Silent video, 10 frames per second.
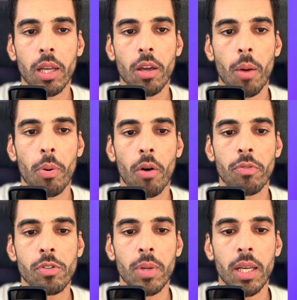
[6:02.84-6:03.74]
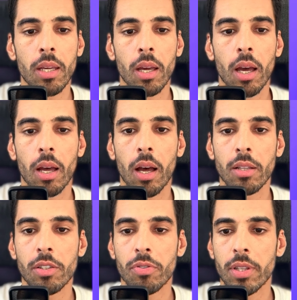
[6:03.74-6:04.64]
ClickUp offers me
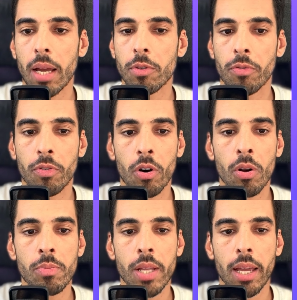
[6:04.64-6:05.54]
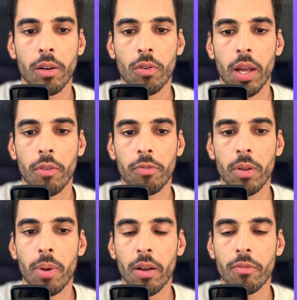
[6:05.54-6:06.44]
different types of forms. I can create a
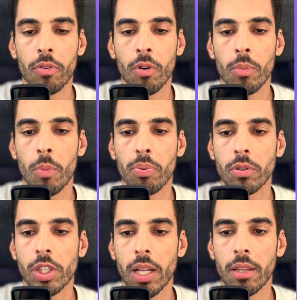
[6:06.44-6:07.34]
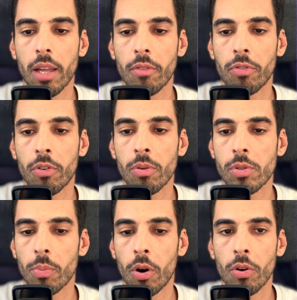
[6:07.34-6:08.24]
feedback form, a project intake
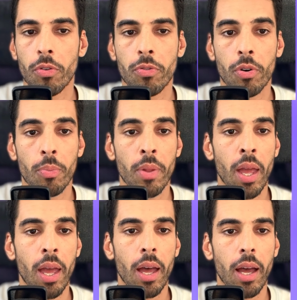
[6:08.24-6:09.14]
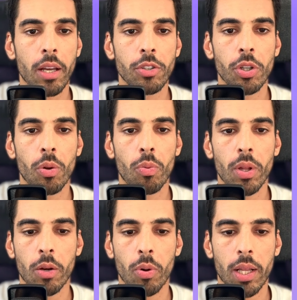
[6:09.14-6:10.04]
form, some order form. I can show you
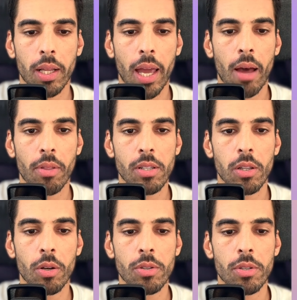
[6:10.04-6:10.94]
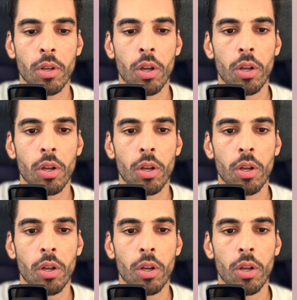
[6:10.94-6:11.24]
really quickly how this looks.